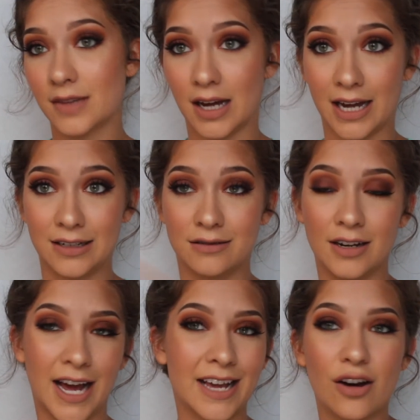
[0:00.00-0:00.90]
I
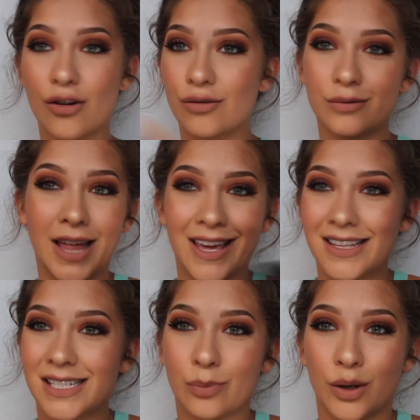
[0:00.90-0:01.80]
go like
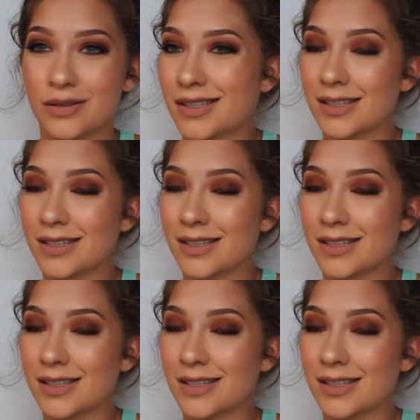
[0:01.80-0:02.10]
in spurts.